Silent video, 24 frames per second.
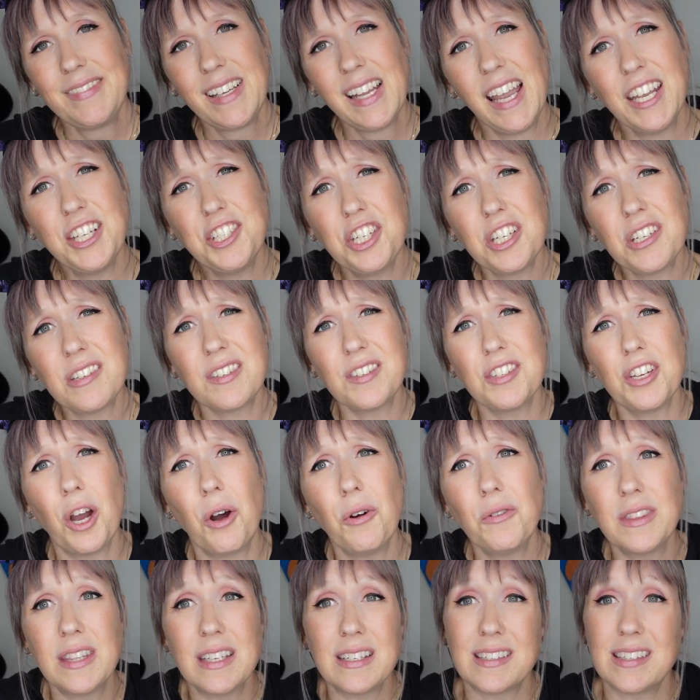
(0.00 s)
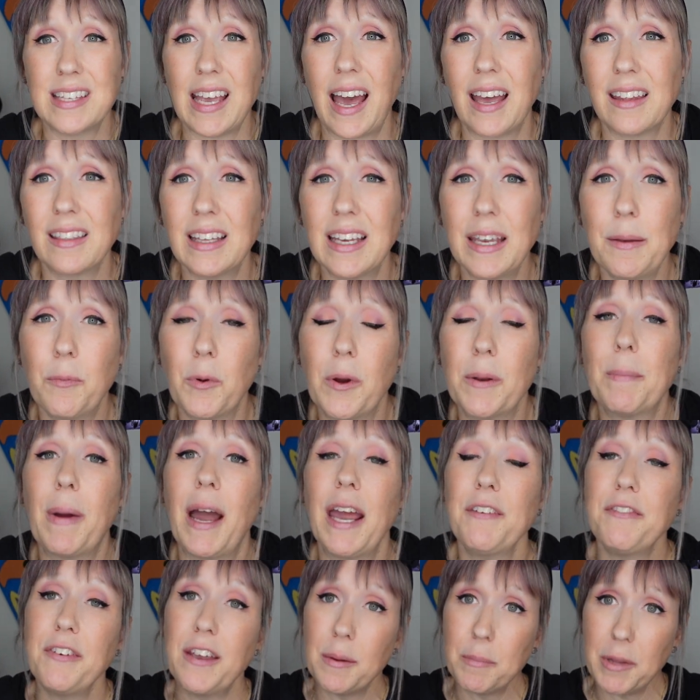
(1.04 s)
and just note that sadly, when
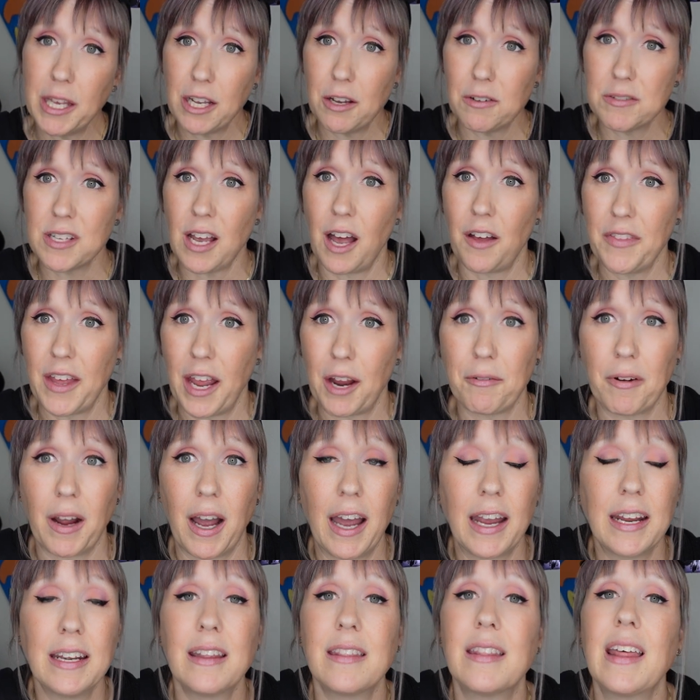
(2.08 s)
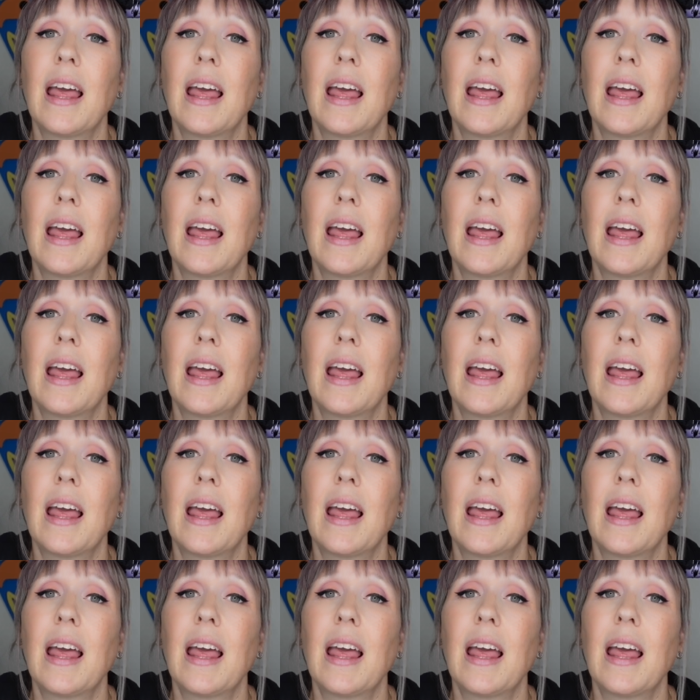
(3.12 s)
my family goes on that ride,